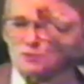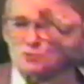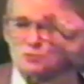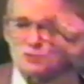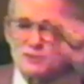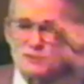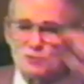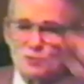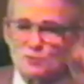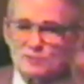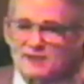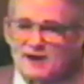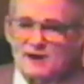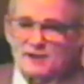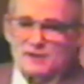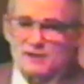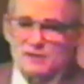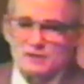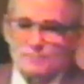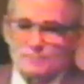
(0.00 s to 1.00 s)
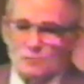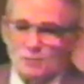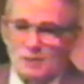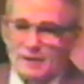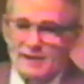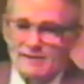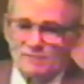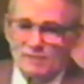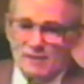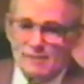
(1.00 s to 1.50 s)
His seed goes down to Egypt,
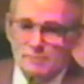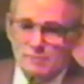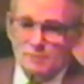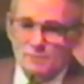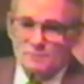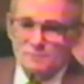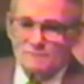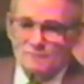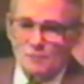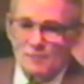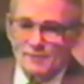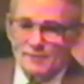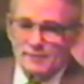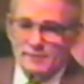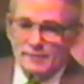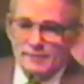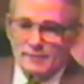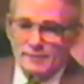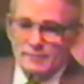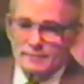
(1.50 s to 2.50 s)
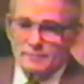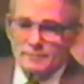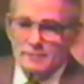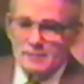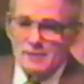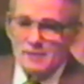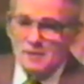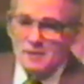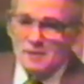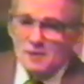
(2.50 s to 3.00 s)
slave laborers, 400
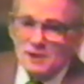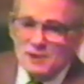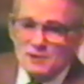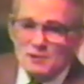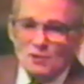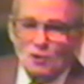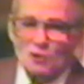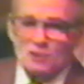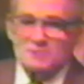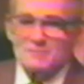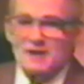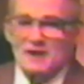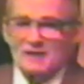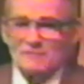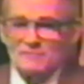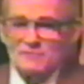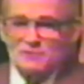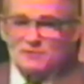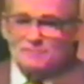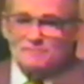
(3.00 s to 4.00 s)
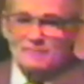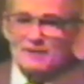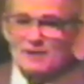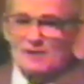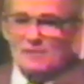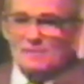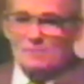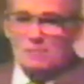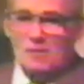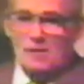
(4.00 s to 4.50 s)
years. He calls them out of Egypt,
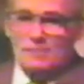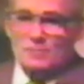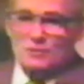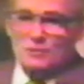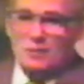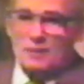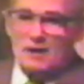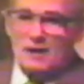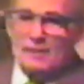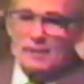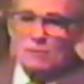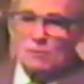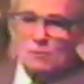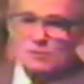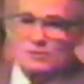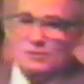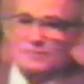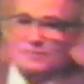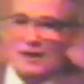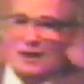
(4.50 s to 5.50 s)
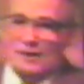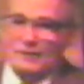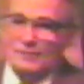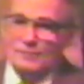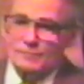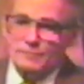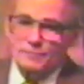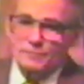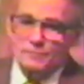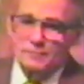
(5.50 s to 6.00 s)
men of the promised land, they worship
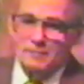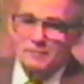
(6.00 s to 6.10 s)
idols.